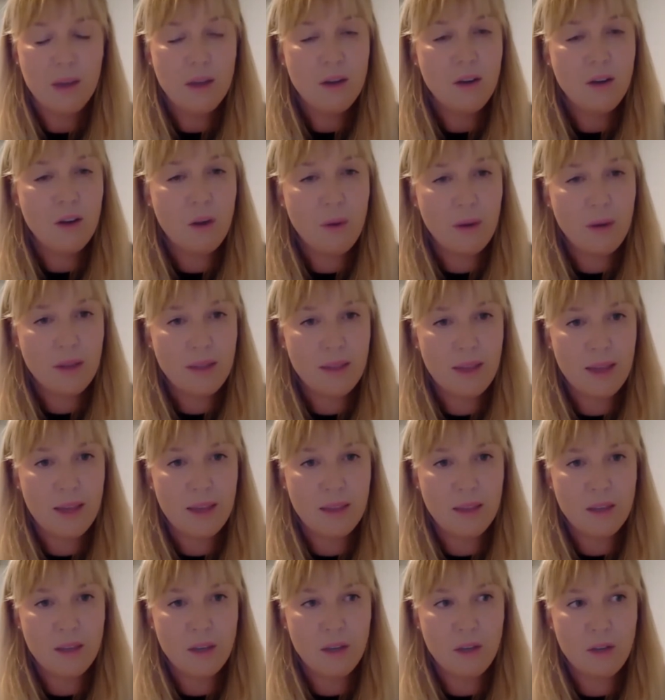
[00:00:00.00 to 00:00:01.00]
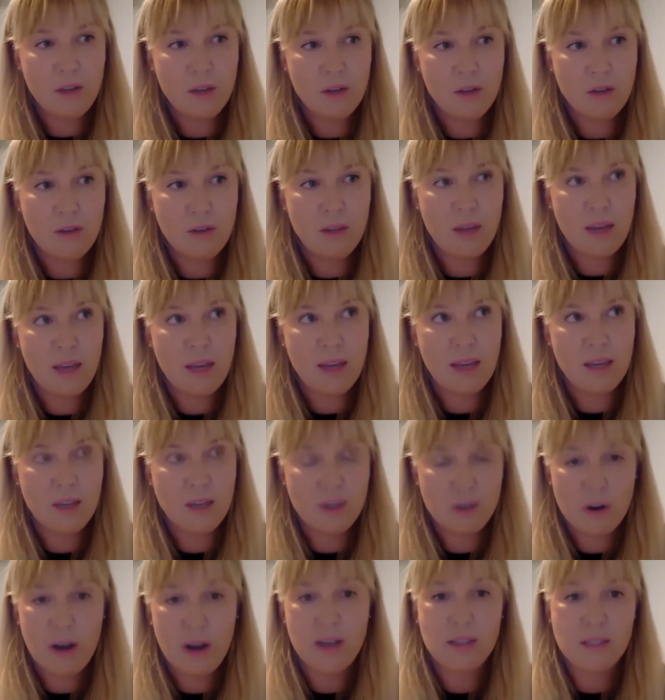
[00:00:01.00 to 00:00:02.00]
knowing that they can
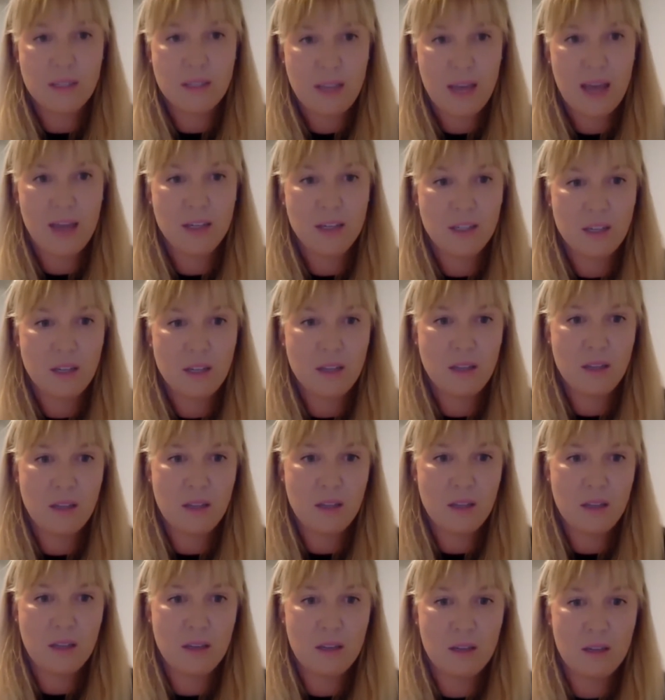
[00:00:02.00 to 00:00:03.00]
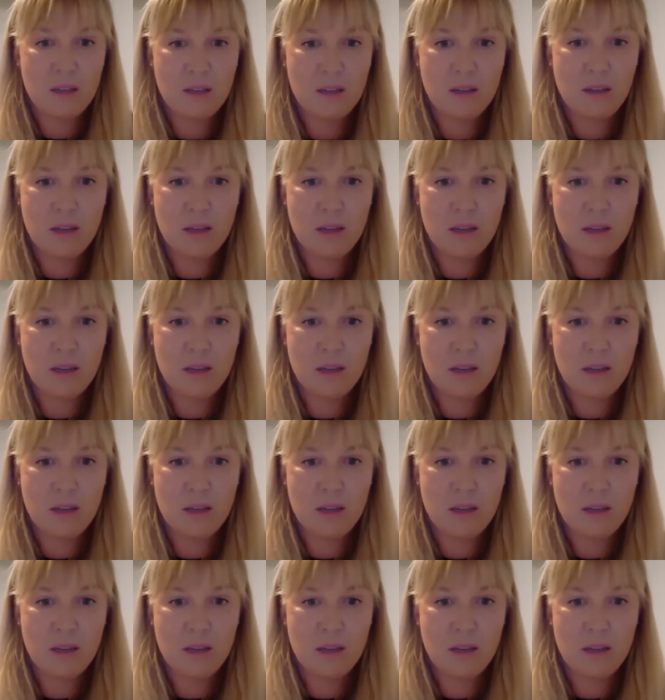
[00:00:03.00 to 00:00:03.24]
trust that in the